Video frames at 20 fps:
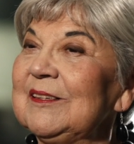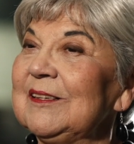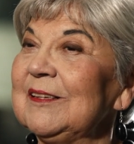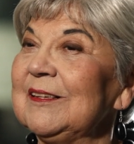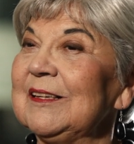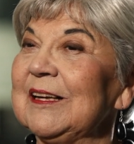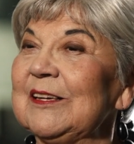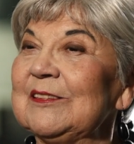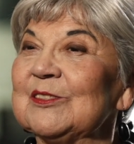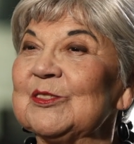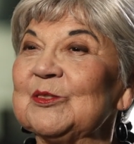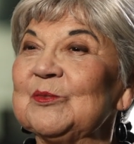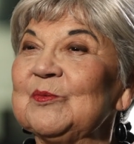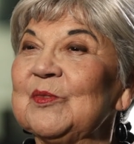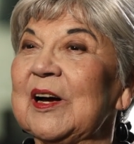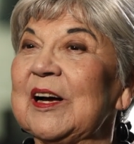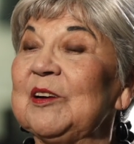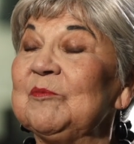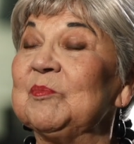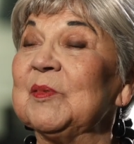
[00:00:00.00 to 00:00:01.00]
did they
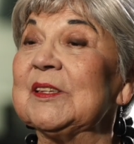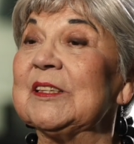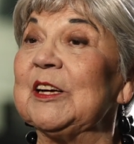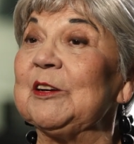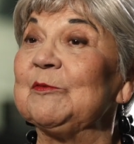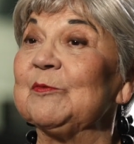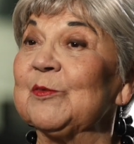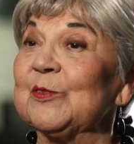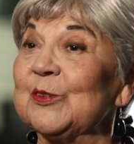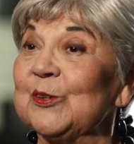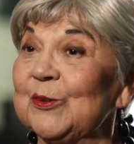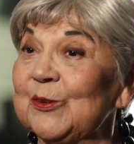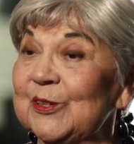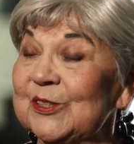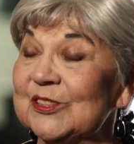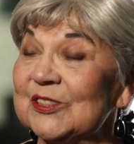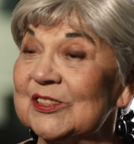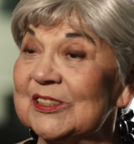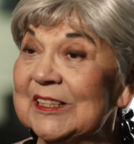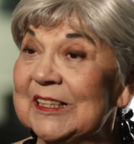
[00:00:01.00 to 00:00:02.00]
survive, but they
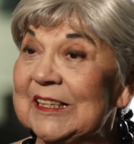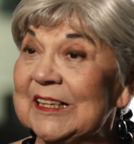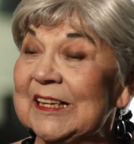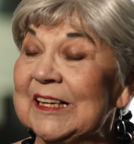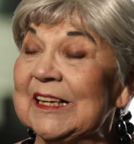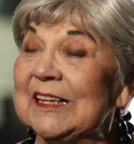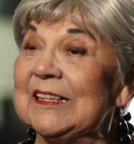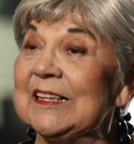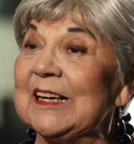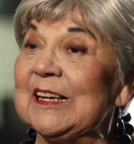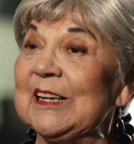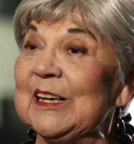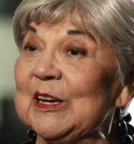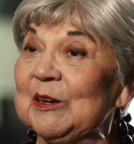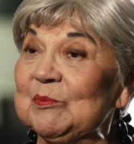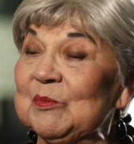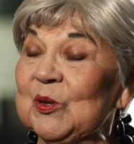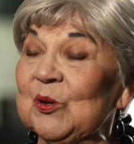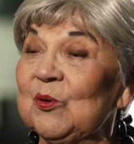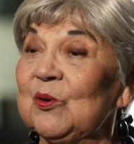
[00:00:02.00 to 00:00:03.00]
flourished and they
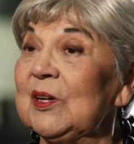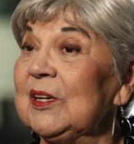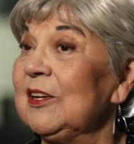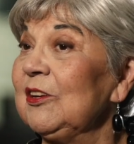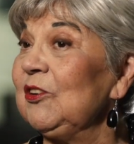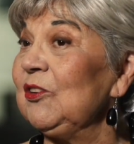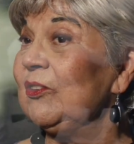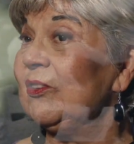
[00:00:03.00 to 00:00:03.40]
kept going. And